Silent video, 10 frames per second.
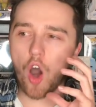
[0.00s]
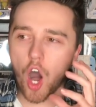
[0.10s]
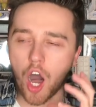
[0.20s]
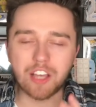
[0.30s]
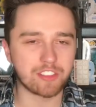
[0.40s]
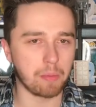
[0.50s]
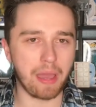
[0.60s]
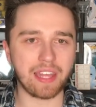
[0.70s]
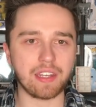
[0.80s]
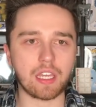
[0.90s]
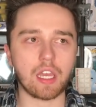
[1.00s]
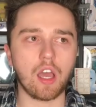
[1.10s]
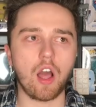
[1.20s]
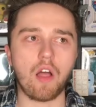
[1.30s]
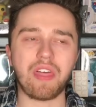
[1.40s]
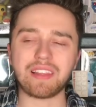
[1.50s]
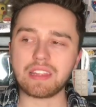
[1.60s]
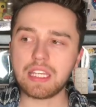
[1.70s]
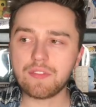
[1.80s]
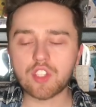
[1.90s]
awesome ending that
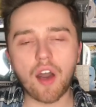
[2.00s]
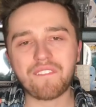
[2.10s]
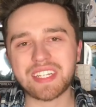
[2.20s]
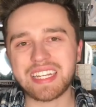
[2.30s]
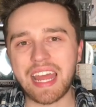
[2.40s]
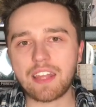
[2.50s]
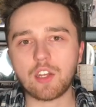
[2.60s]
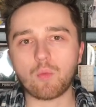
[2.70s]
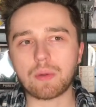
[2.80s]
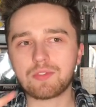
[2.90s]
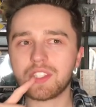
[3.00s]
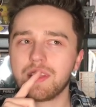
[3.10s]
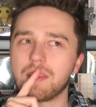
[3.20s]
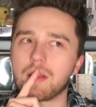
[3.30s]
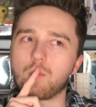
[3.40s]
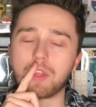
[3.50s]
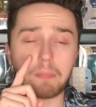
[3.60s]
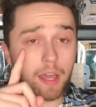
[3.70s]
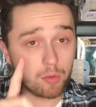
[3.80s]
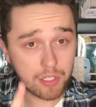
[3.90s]
leaves off on an ending where I'm sitting there with
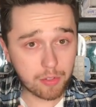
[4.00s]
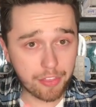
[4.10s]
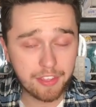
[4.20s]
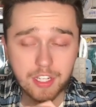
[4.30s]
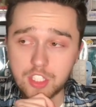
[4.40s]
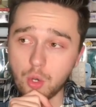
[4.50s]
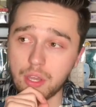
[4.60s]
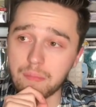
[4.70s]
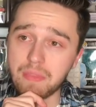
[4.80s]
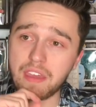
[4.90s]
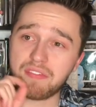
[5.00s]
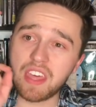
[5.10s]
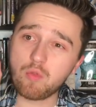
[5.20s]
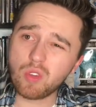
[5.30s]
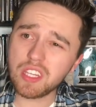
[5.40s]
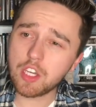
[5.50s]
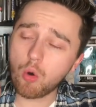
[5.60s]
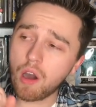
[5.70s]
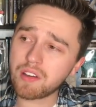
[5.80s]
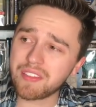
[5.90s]
my own little theories going, if they really
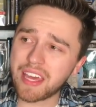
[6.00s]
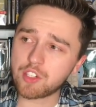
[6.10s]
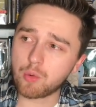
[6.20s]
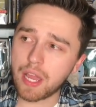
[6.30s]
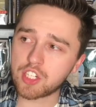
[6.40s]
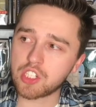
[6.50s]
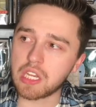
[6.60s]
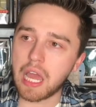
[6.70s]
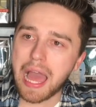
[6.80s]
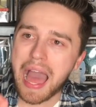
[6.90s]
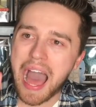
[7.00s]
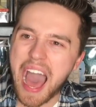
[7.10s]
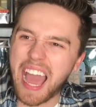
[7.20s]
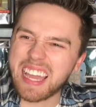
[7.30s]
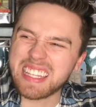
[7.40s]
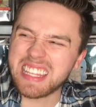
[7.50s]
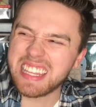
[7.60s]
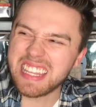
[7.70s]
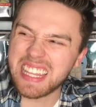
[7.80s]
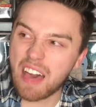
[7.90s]
go out in that direction, I
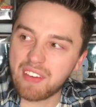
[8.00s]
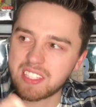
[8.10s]
love